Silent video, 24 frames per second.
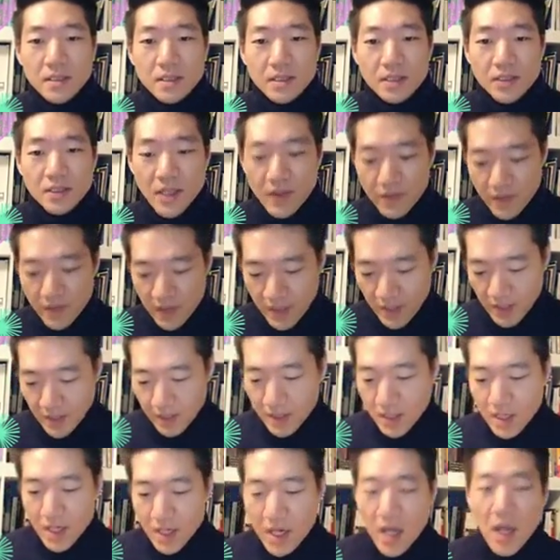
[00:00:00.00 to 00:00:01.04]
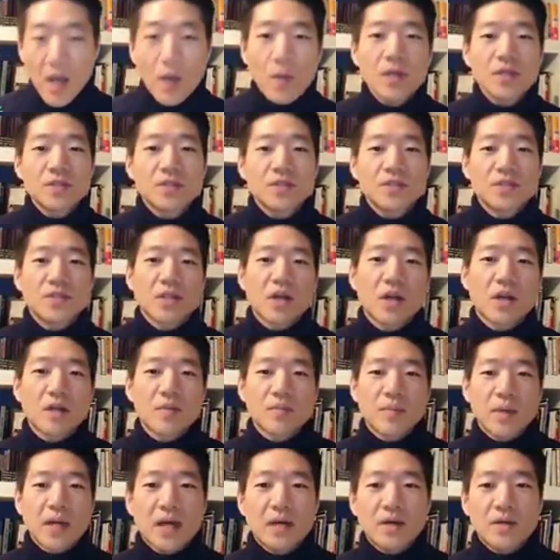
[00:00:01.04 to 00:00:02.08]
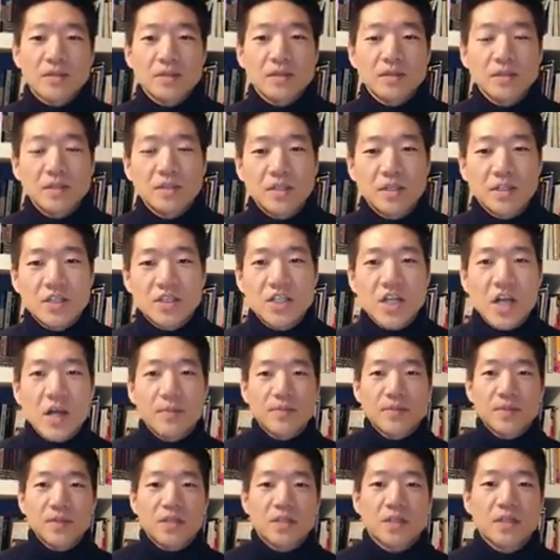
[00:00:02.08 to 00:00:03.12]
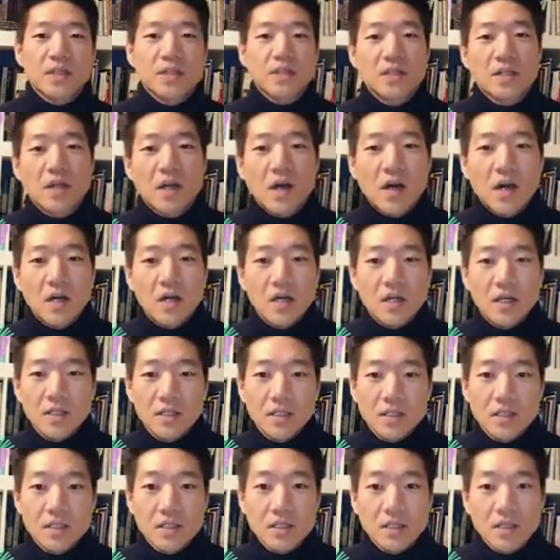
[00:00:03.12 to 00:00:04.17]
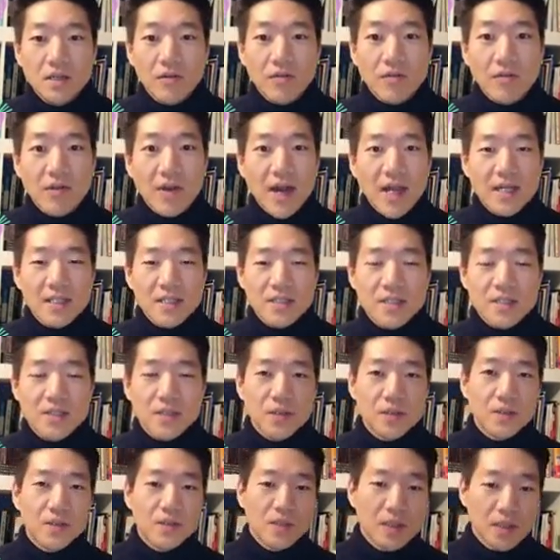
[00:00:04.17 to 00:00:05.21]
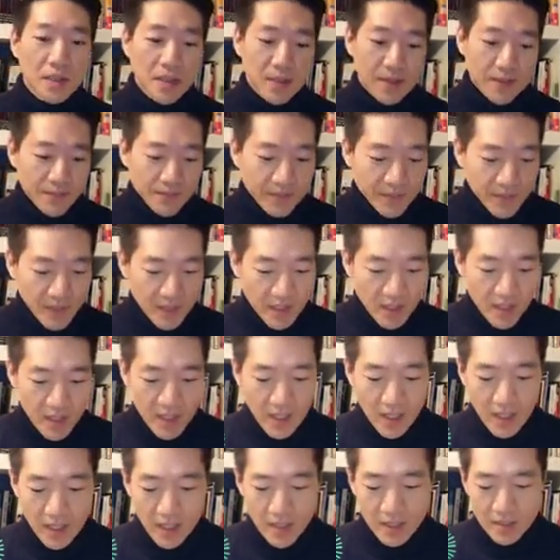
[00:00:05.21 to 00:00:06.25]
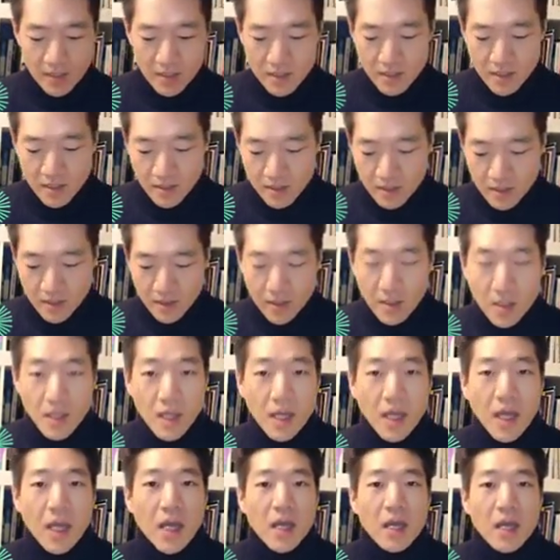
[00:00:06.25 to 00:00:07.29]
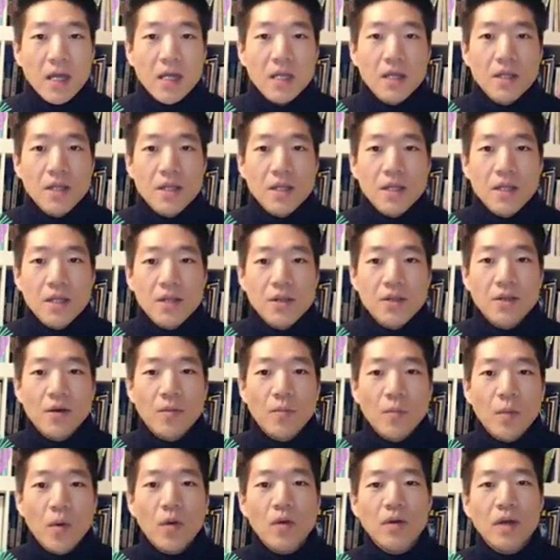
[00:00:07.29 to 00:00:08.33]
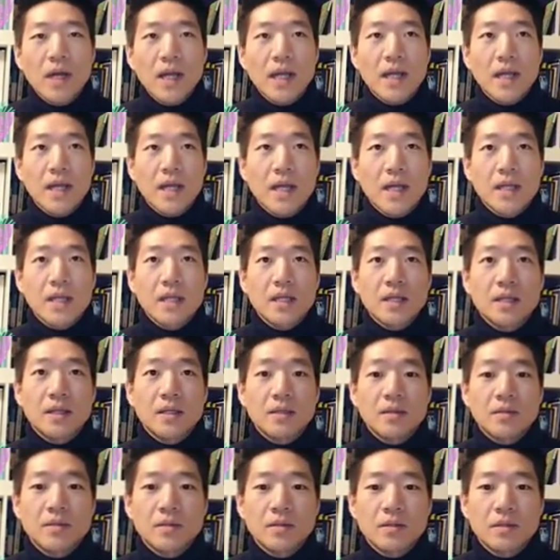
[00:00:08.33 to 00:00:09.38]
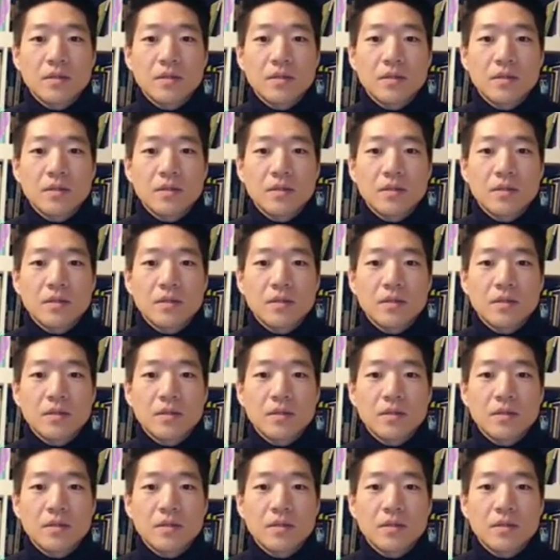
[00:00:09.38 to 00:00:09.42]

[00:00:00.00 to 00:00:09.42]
good to have you here. I wanted to talk about the chapter on gratitude. And the more I